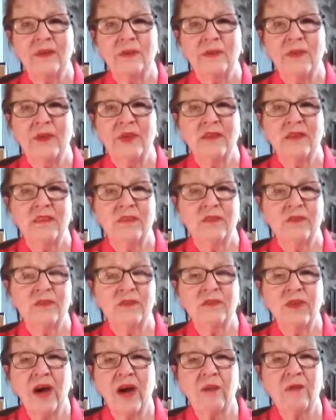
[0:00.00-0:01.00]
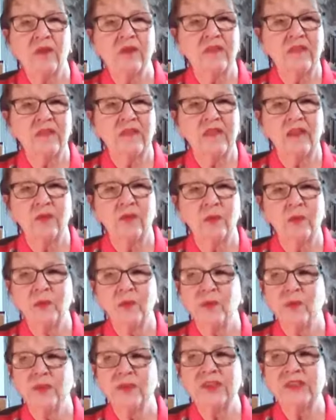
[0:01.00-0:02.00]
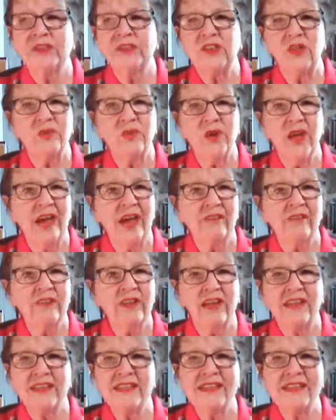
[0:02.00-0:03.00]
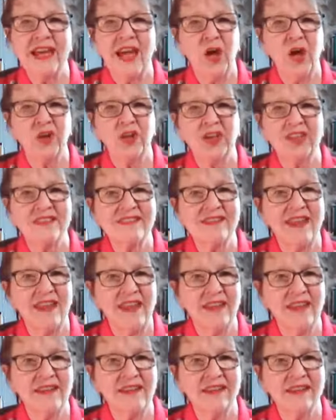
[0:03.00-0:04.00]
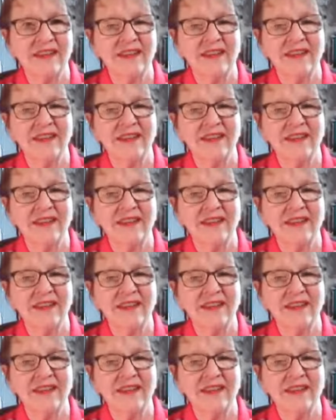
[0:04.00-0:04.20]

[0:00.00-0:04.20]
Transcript: because of a virus that we really don't have an idea how to contain.